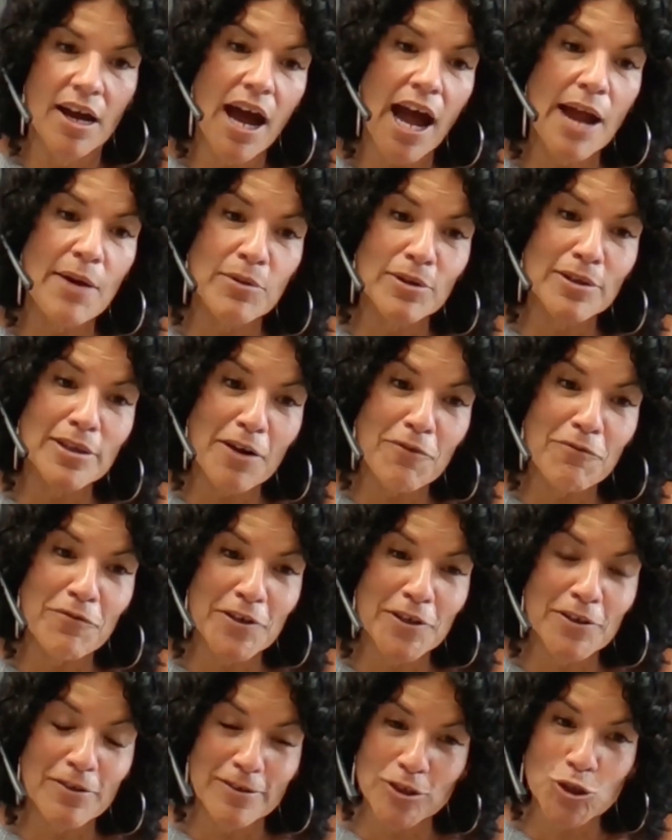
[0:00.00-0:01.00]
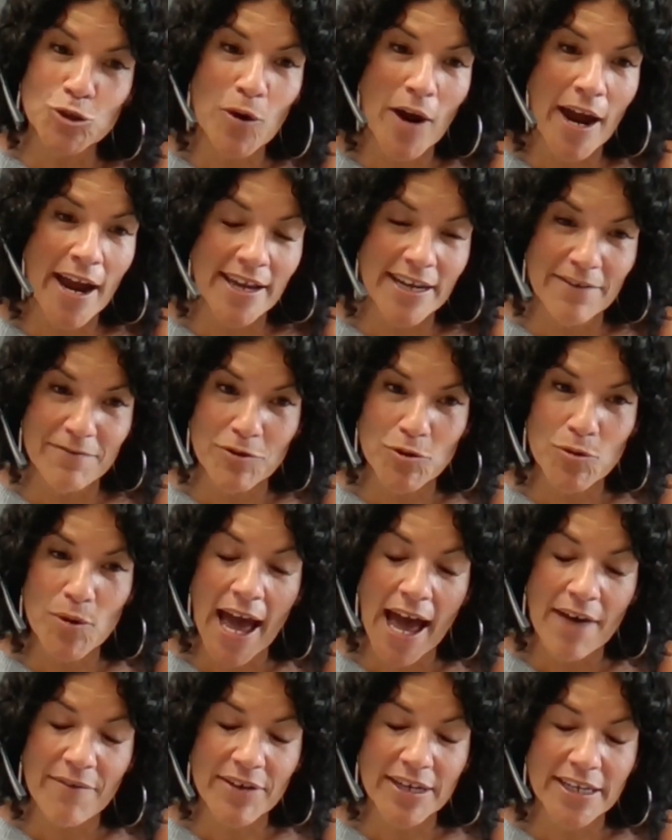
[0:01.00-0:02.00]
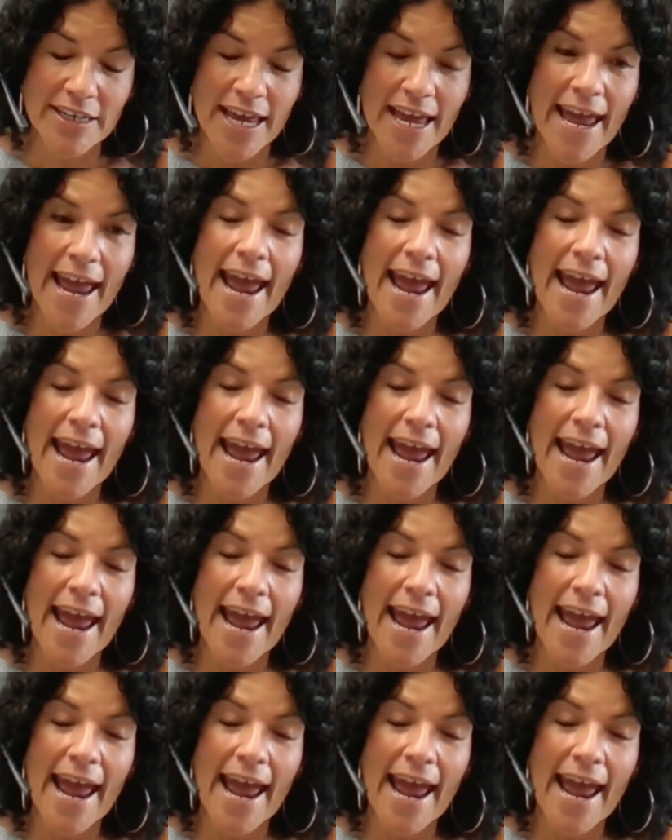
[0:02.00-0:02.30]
I would love for you to try it if you haven't.